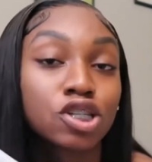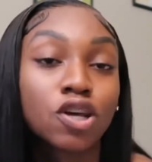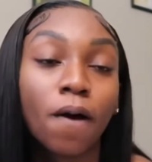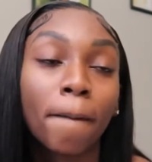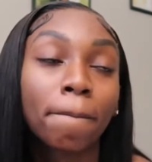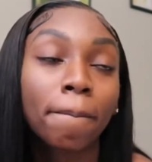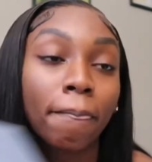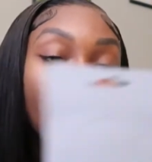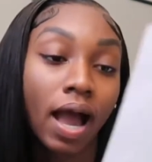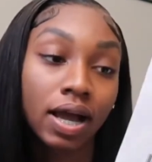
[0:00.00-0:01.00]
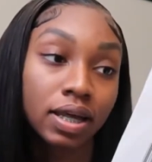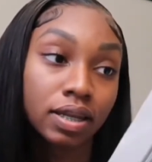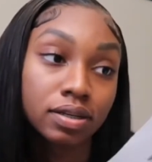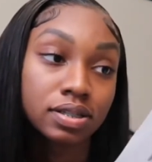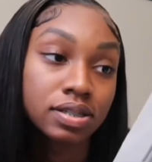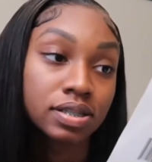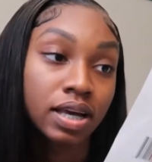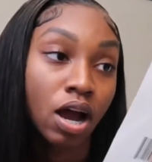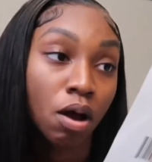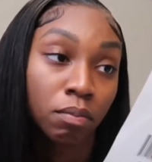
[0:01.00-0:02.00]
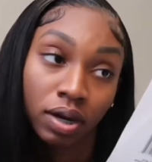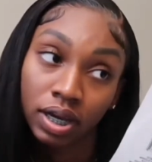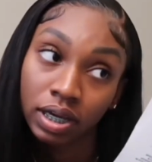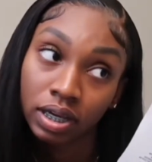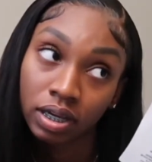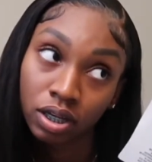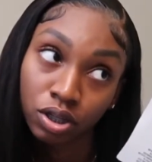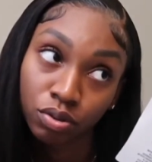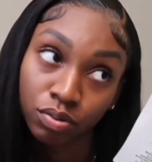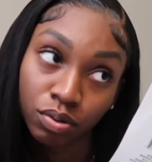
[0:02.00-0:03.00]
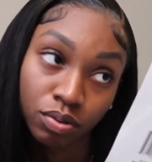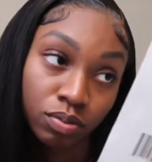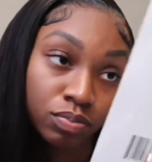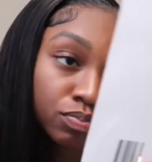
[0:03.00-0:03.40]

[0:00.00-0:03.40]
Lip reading: so I could look to see how I'm looking, you know,